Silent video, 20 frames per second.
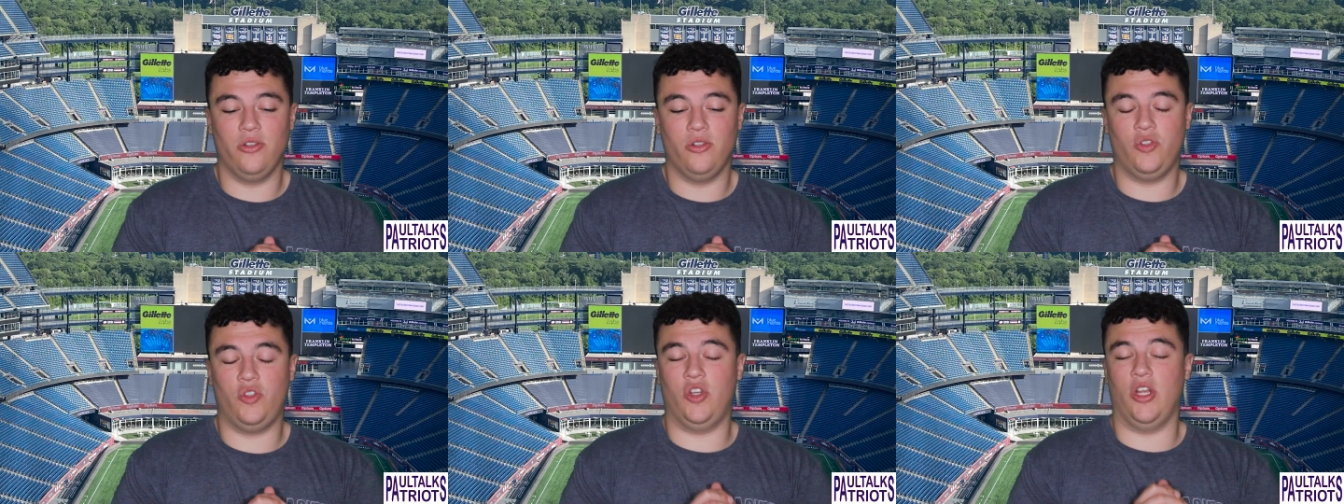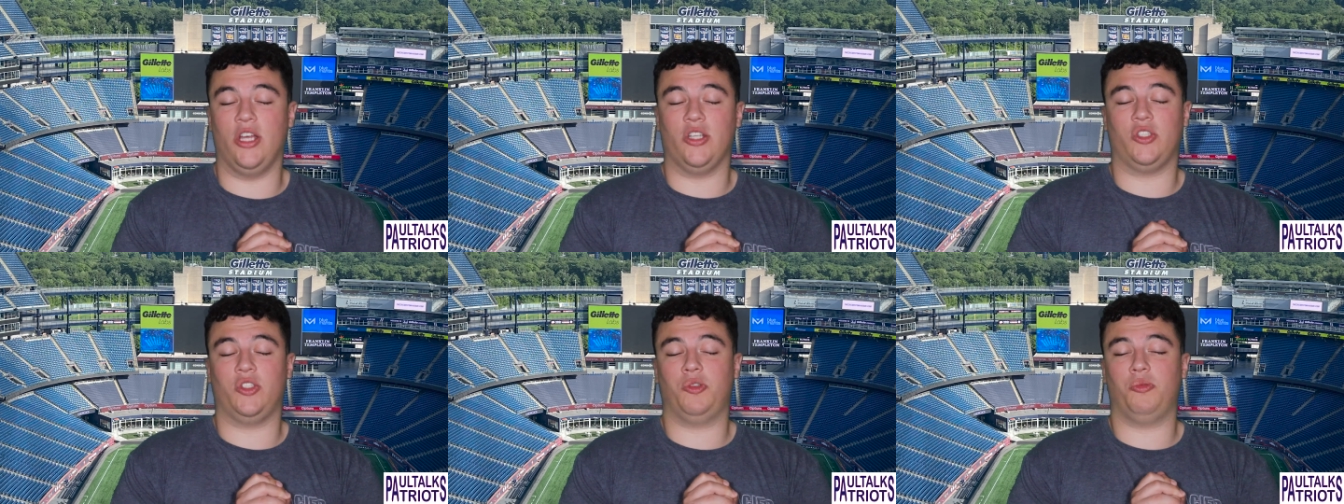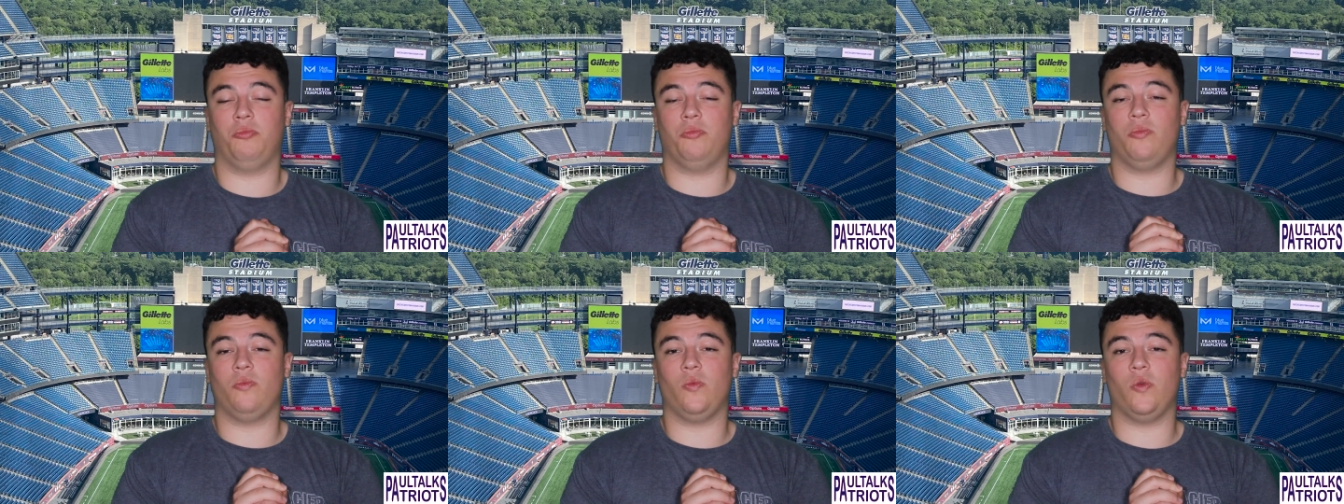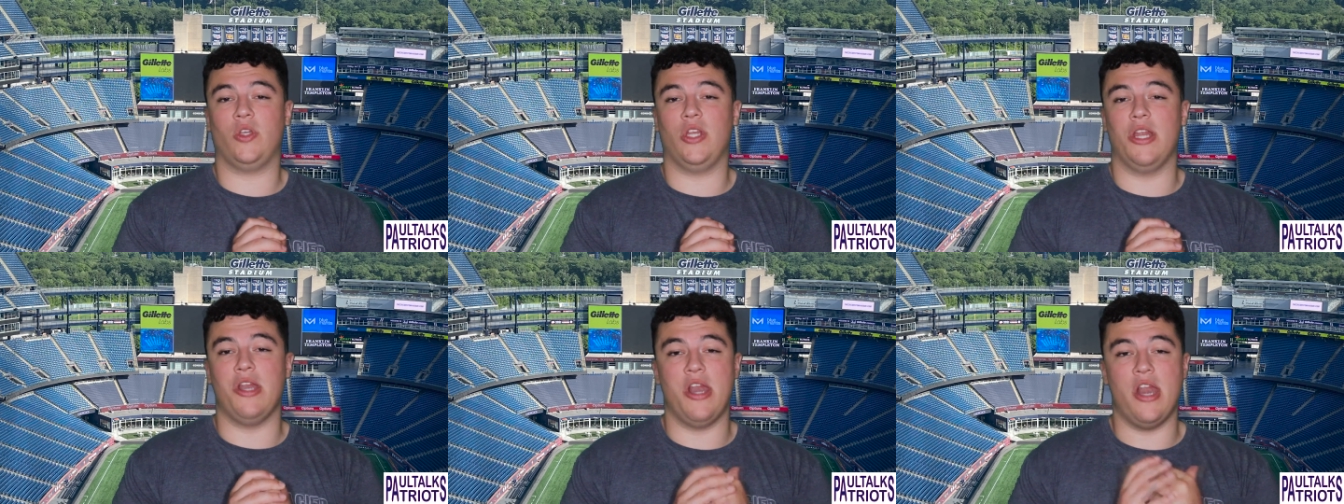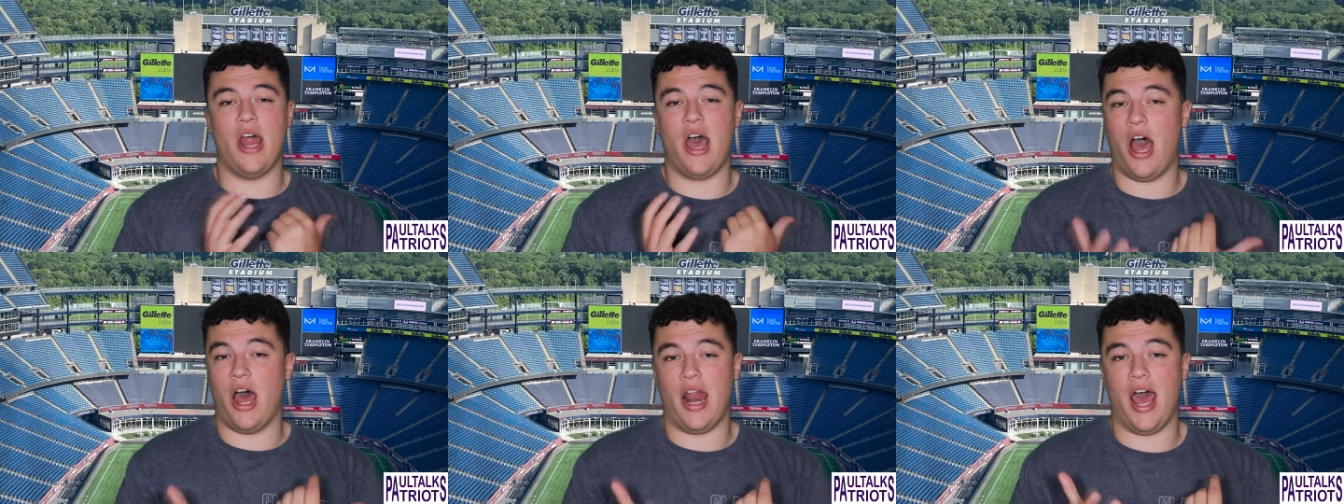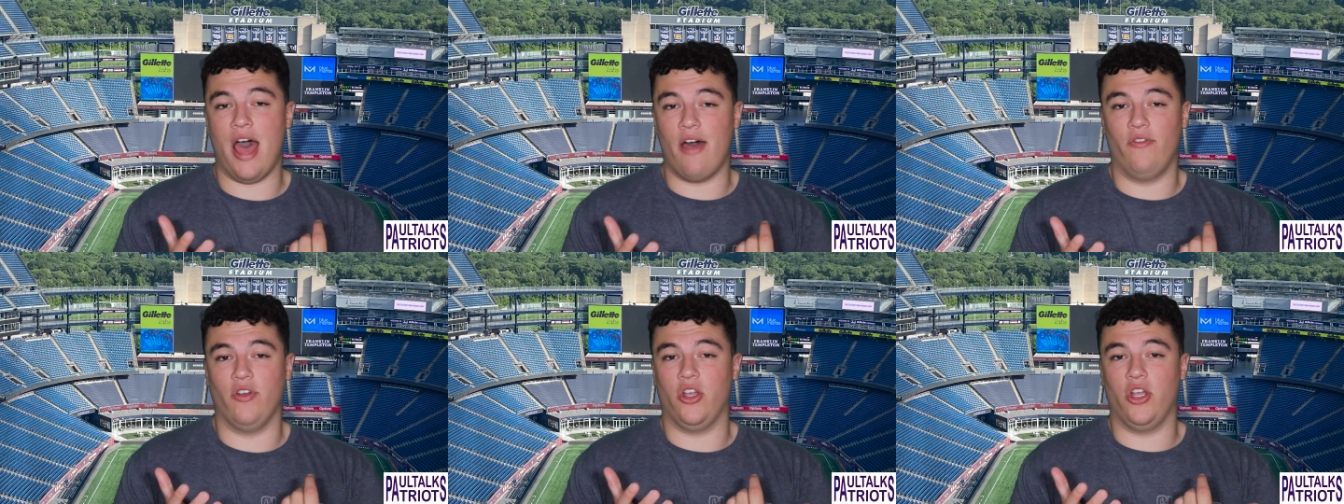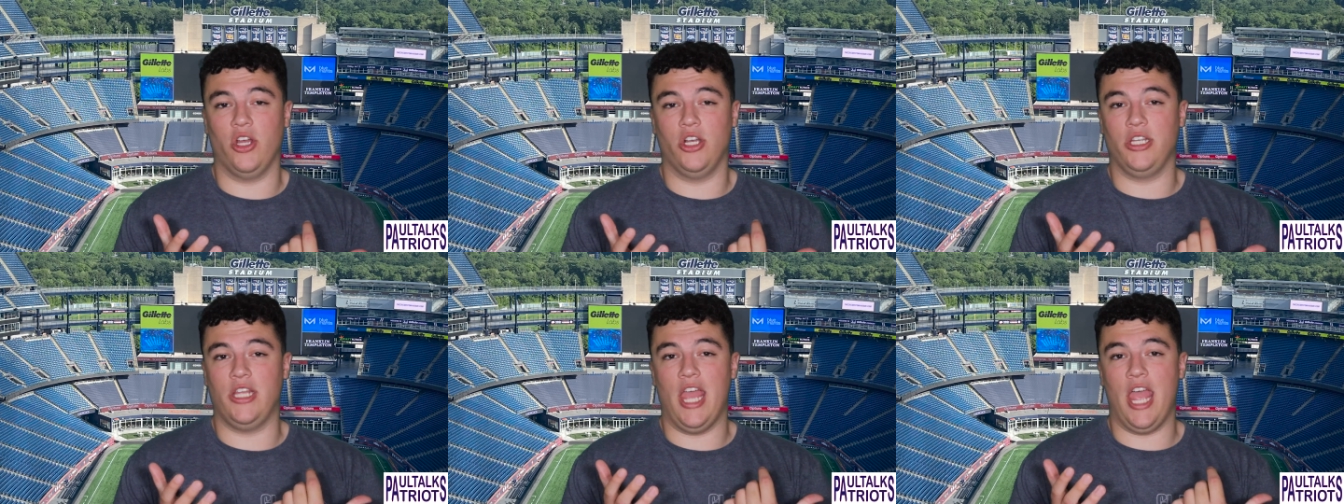just did not have a
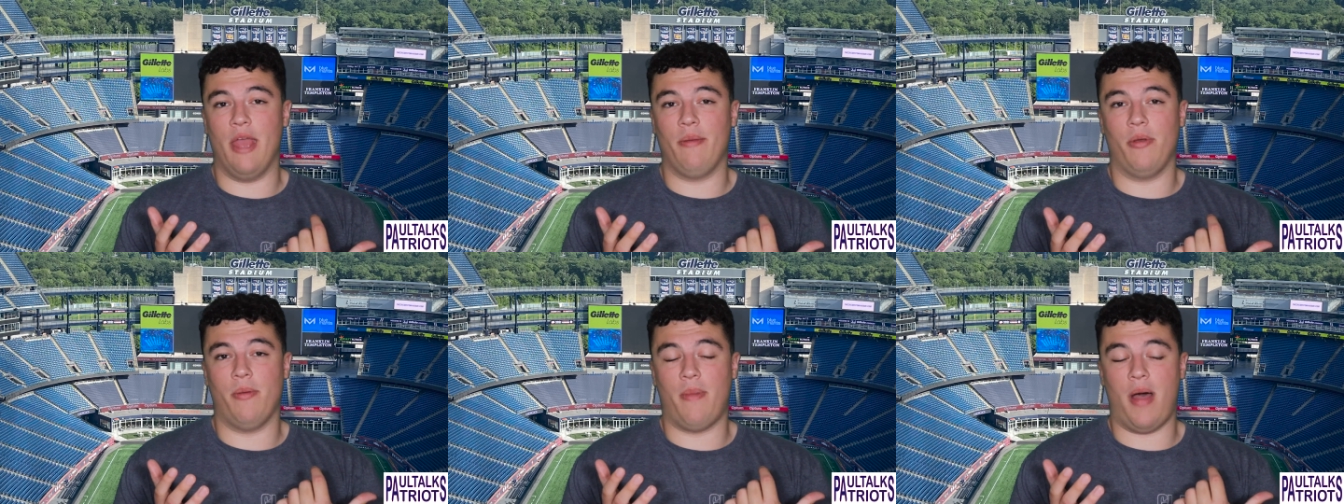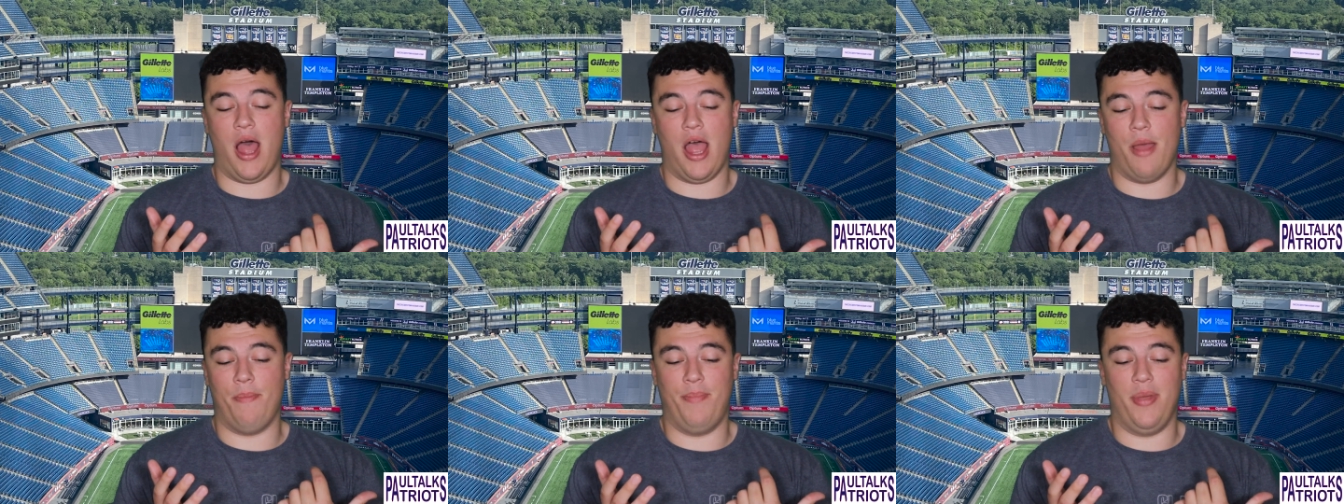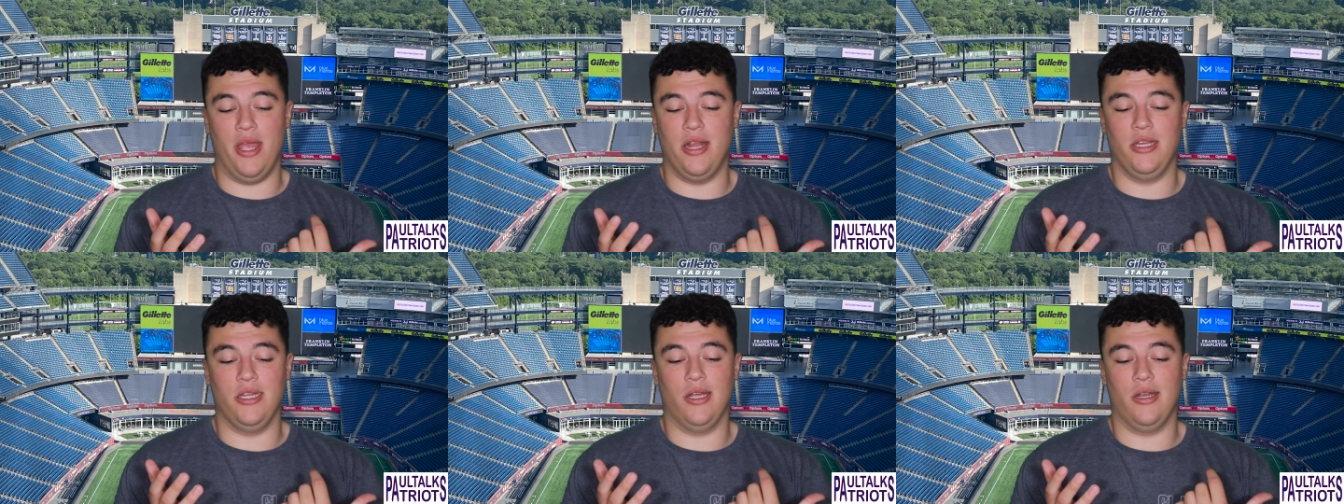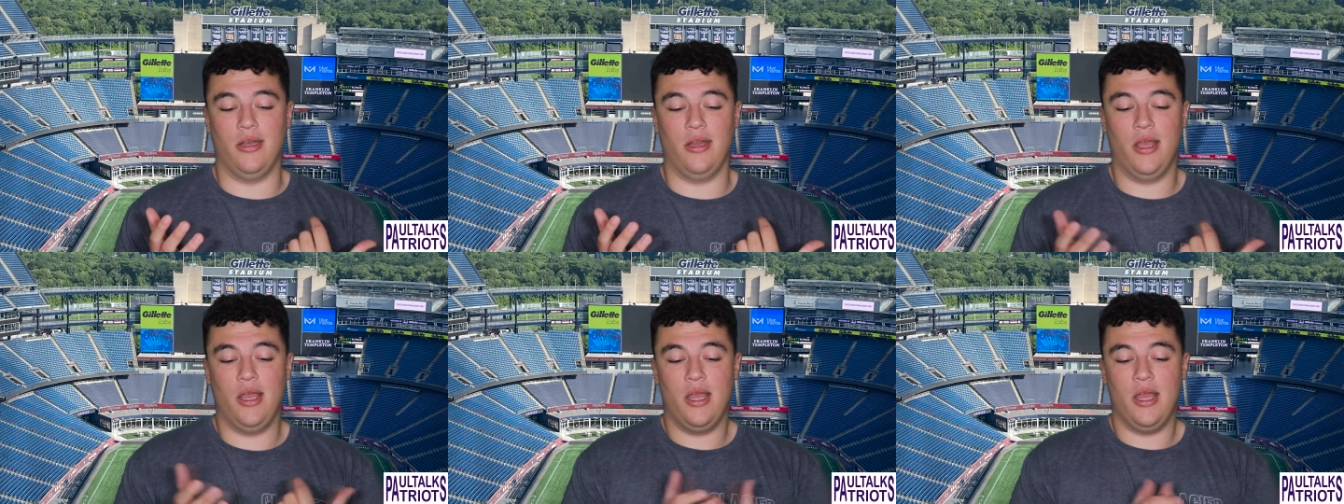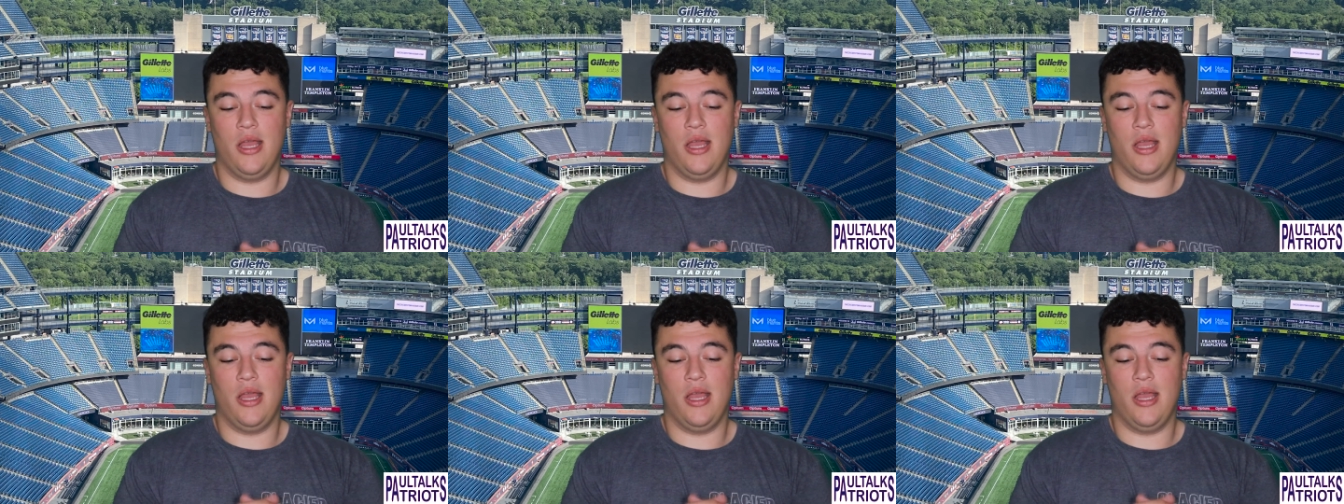good game in my opinion.